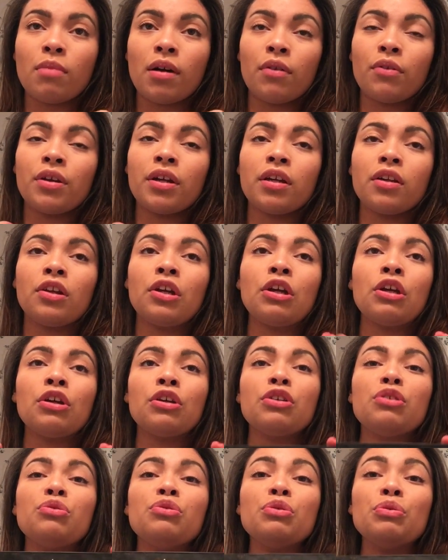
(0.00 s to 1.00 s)
about it.
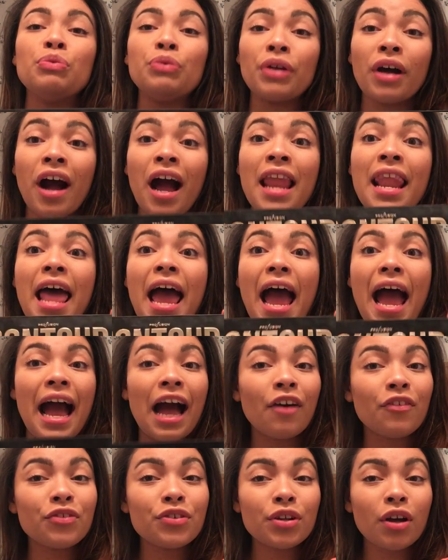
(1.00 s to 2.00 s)
You do not
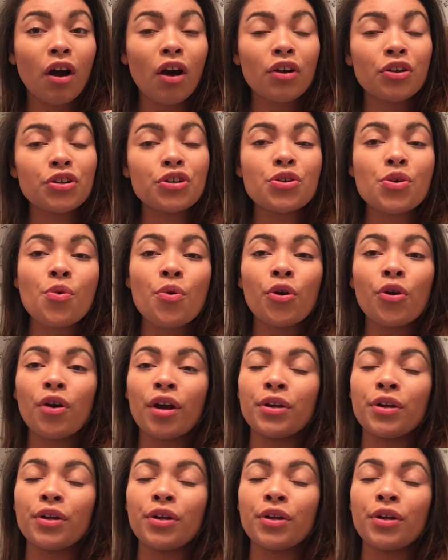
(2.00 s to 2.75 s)
have to contour.